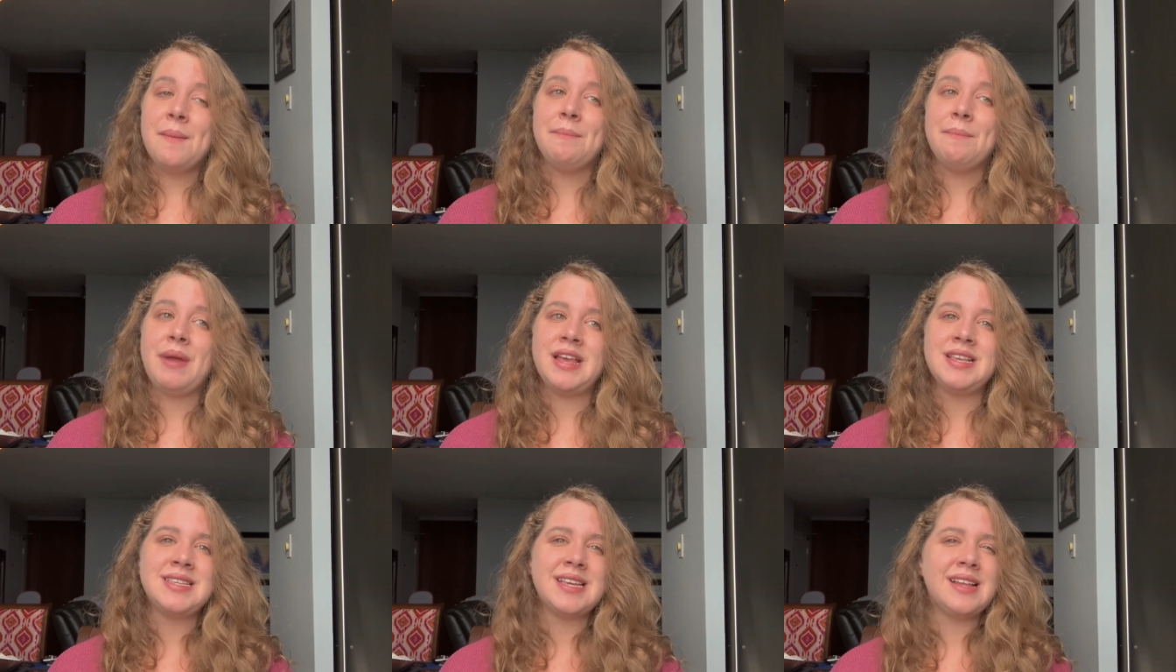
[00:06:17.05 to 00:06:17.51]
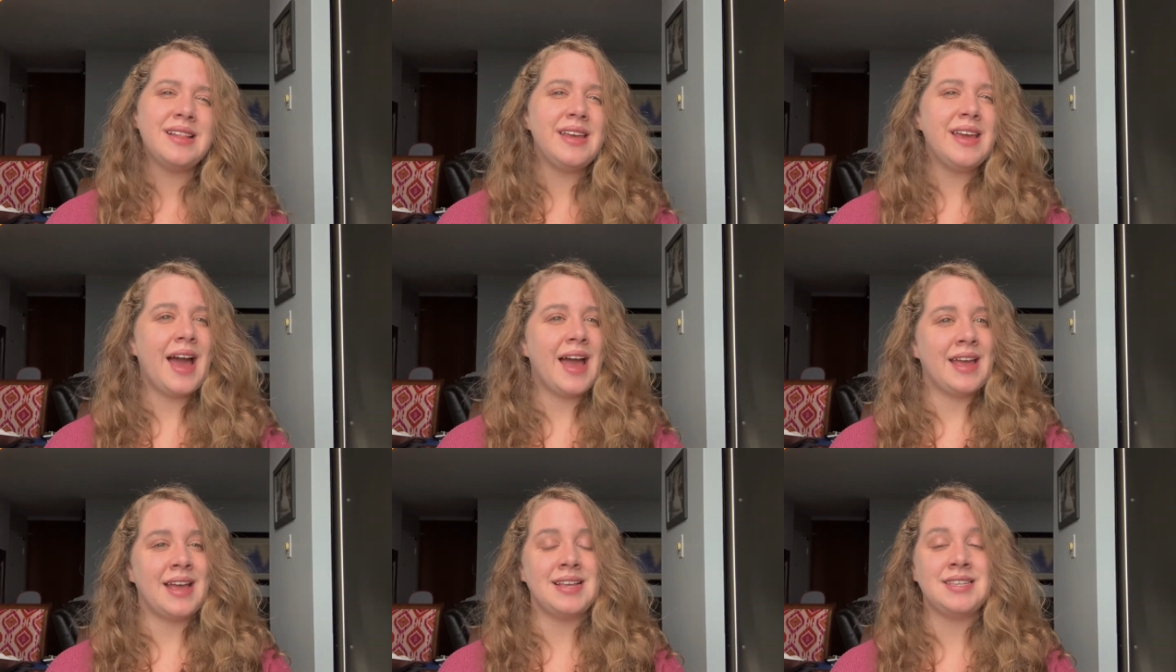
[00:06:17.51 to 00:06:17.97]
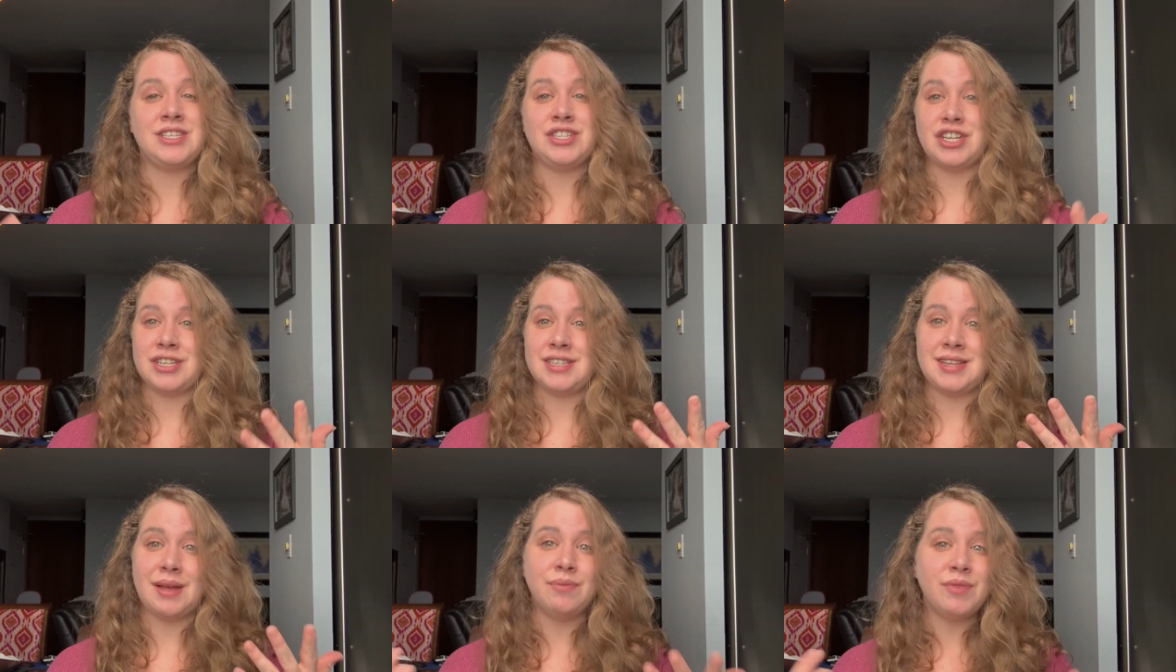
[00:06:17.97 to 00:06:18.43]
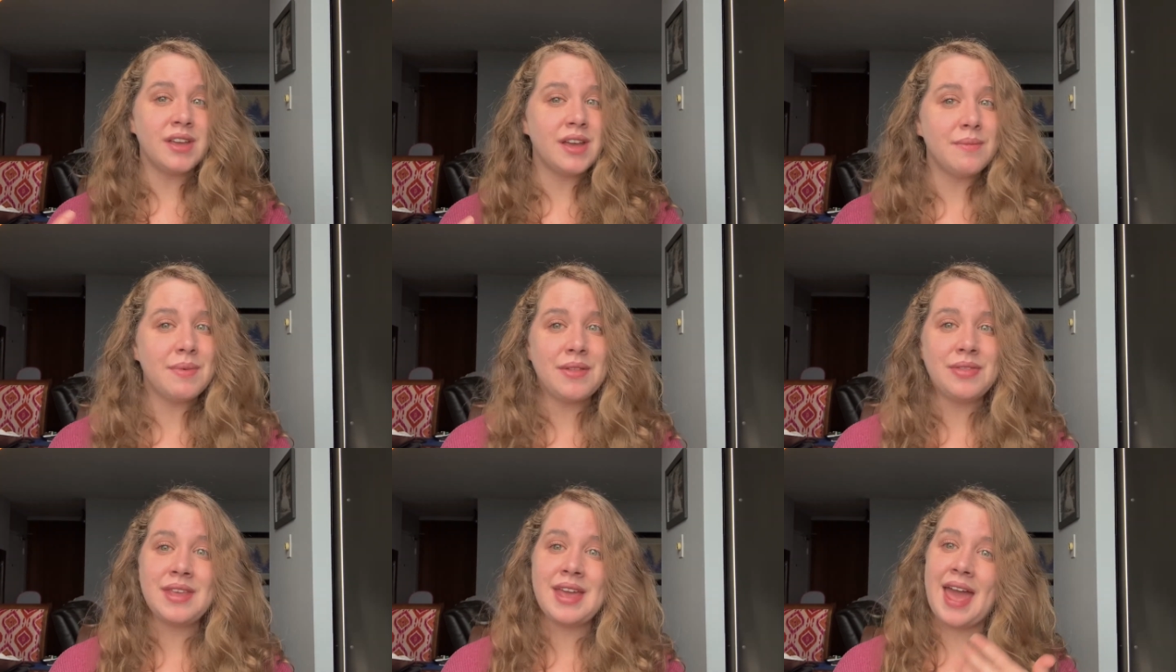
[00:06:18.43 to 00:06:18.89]
Basically, I guess just something
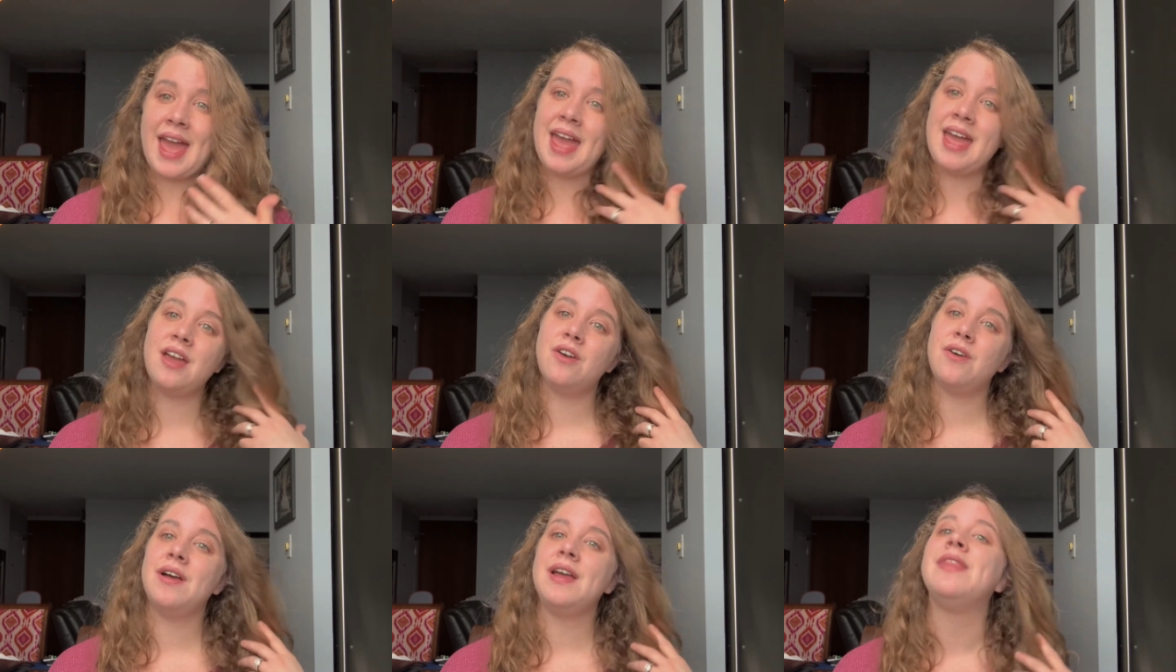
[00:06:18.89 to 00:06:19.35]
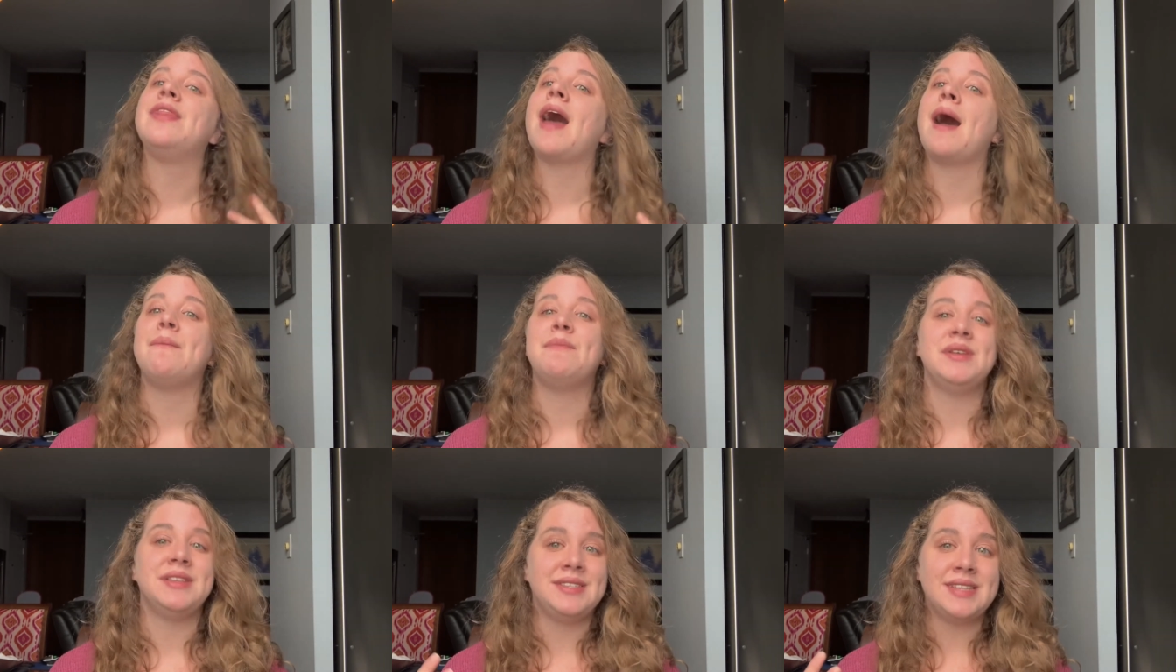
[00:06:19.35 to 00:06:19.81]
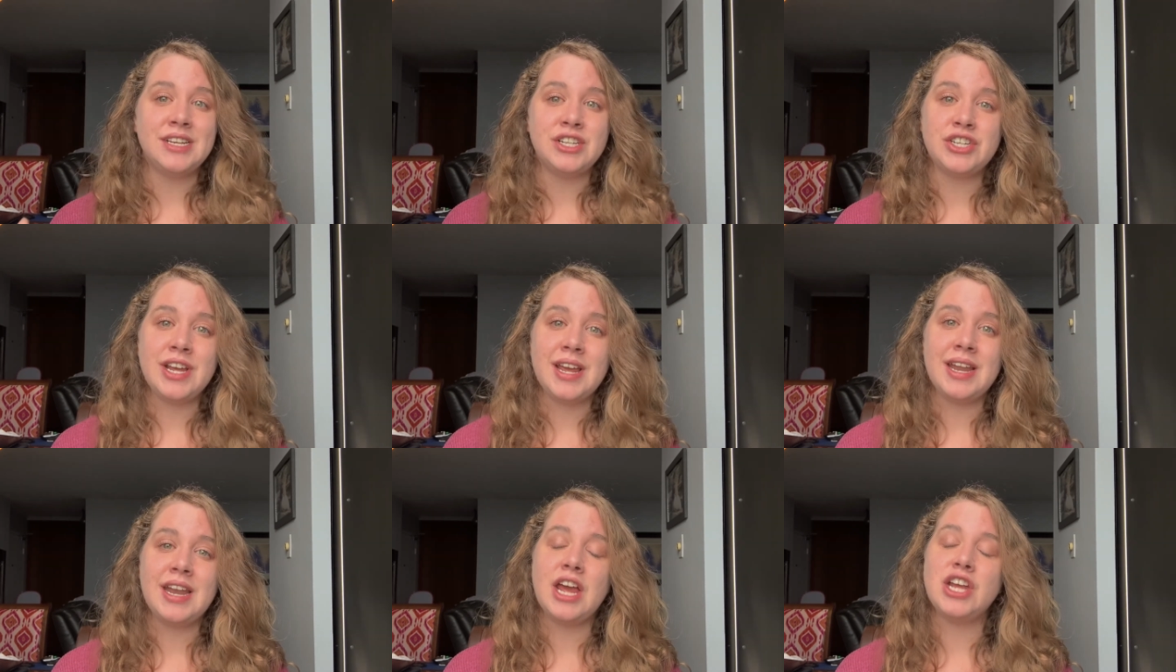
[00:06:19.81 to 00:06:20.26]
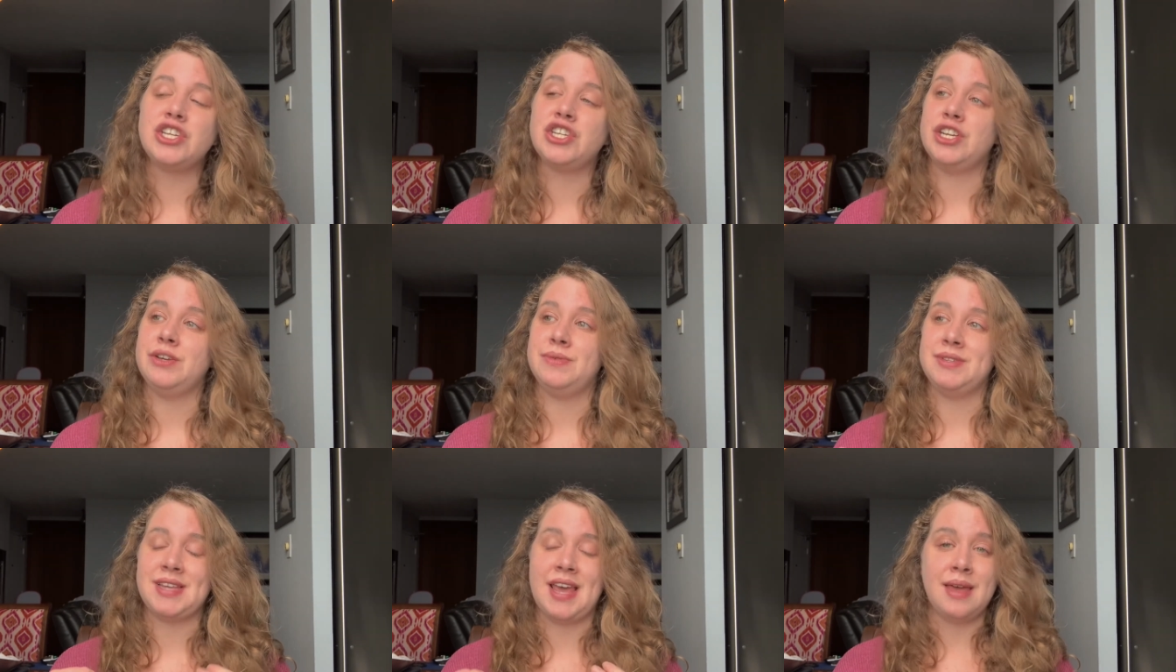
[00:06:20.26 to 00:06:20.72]
about the angle in that position,
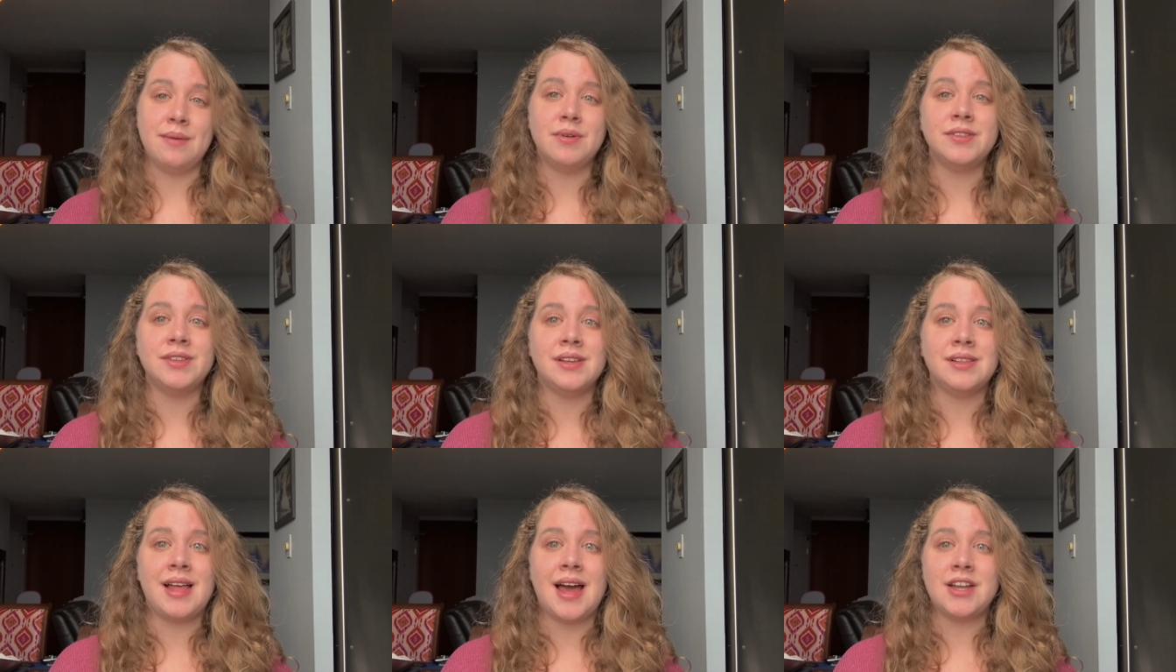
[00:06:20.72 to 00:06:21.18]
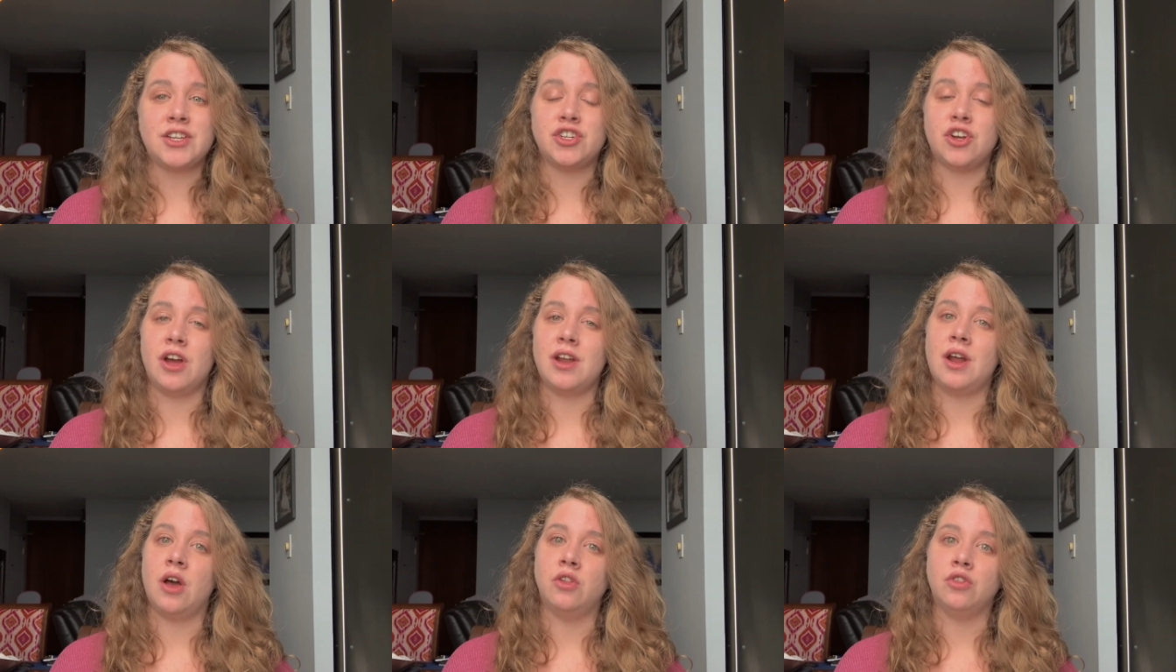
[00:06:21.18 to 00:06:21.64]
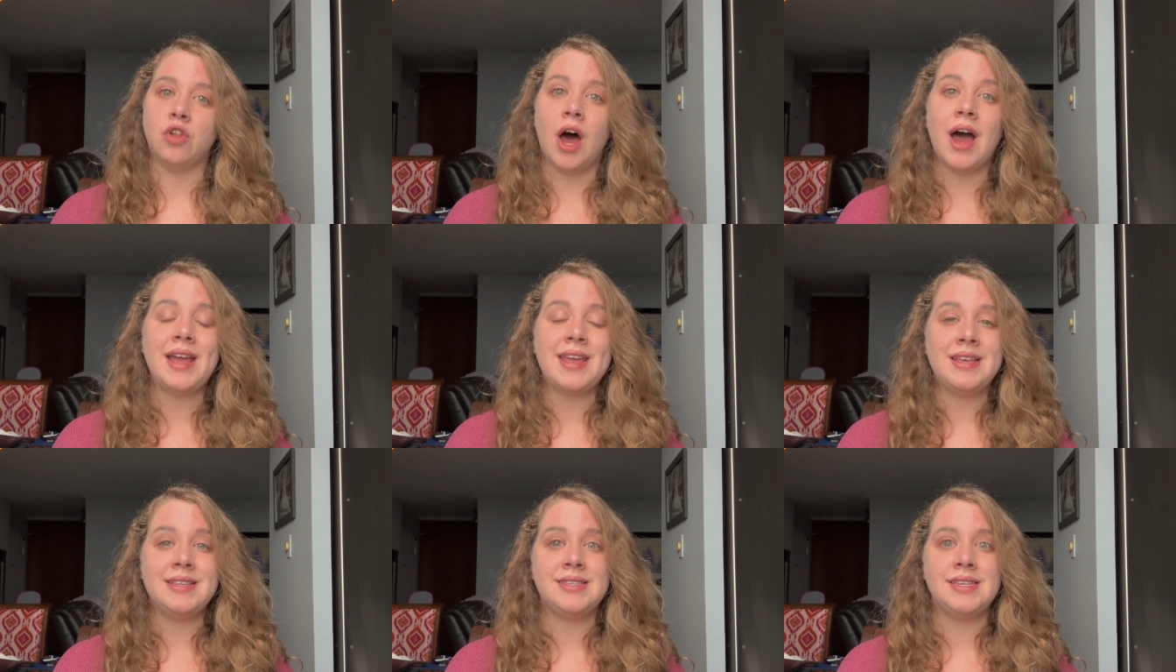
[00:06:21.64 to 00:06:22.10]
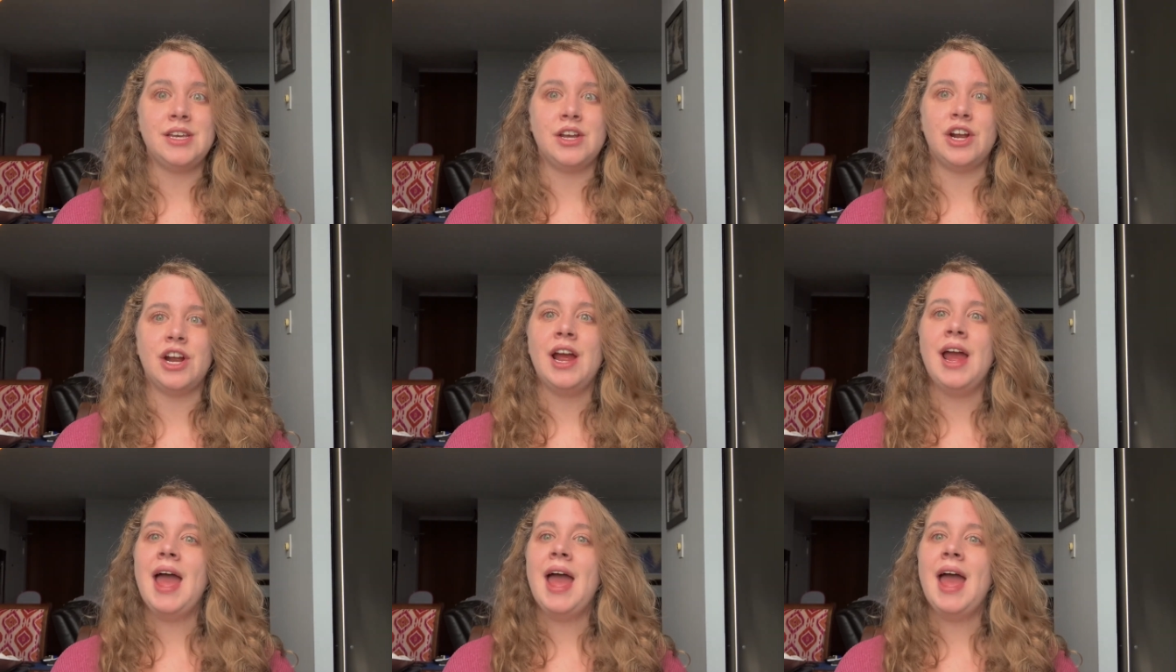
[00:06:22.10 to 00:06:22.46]
she was able to latch on a lot easier